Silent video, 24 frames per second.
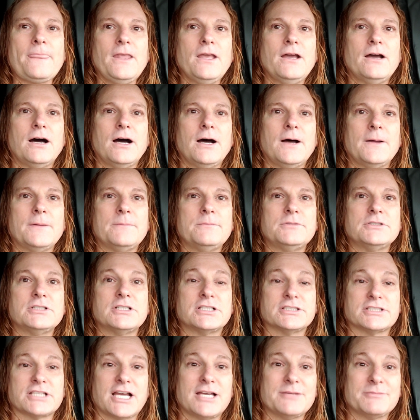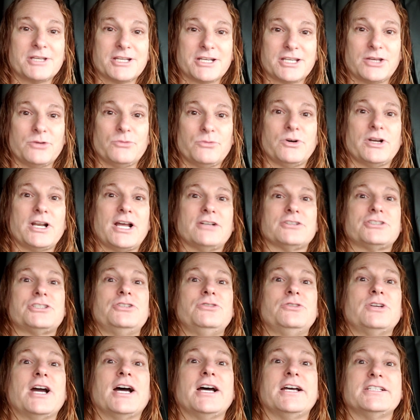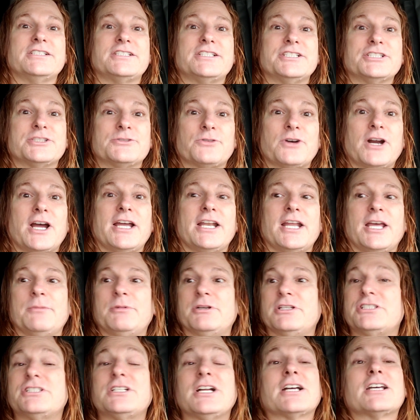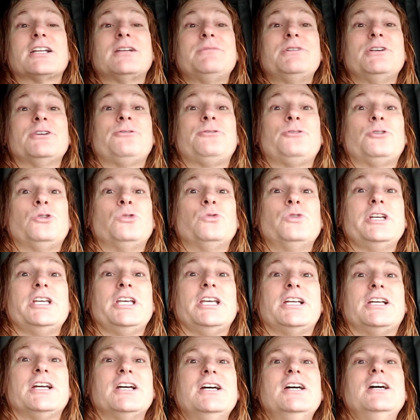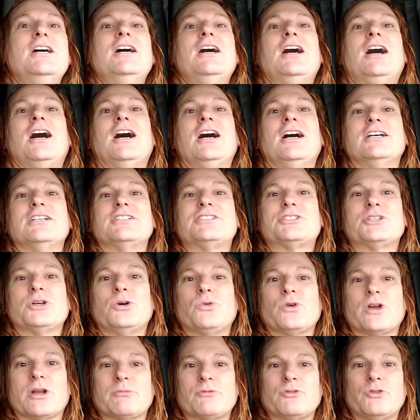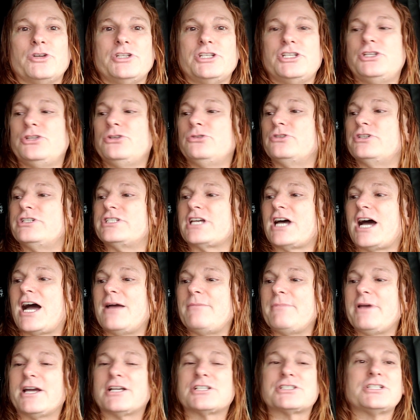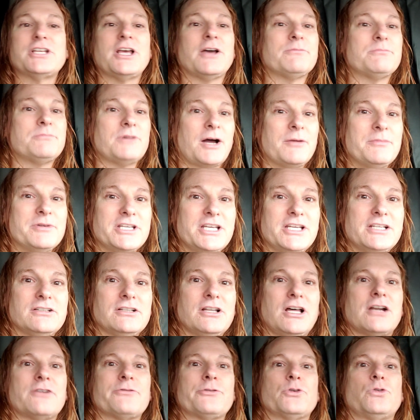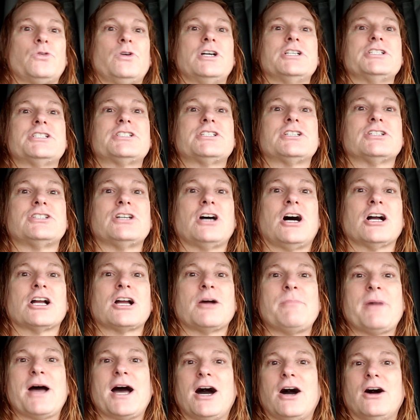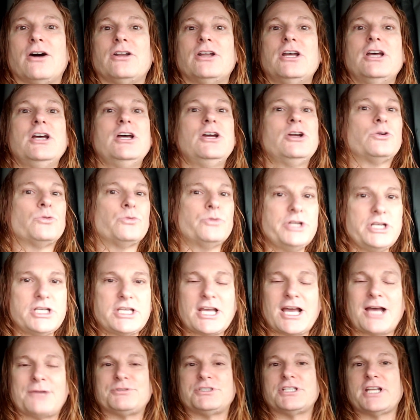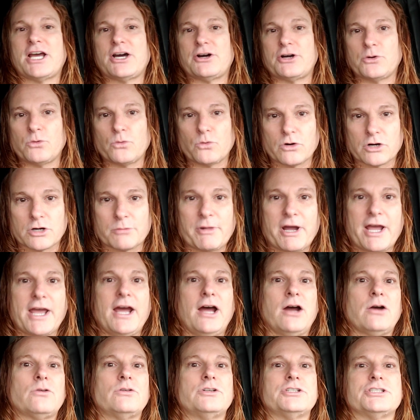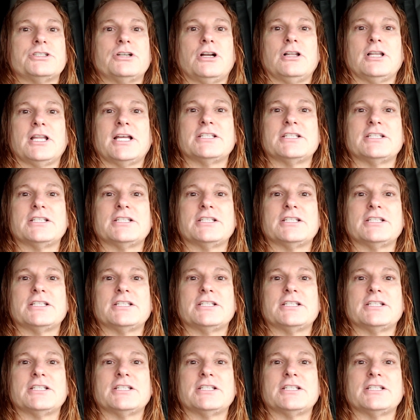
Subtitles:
because I'm going to get one out to you guys this Friday, but it's not going to be a full week. So what I'm going to do is I've been getting a lot of requests to talk about recaps and how I work my hours and all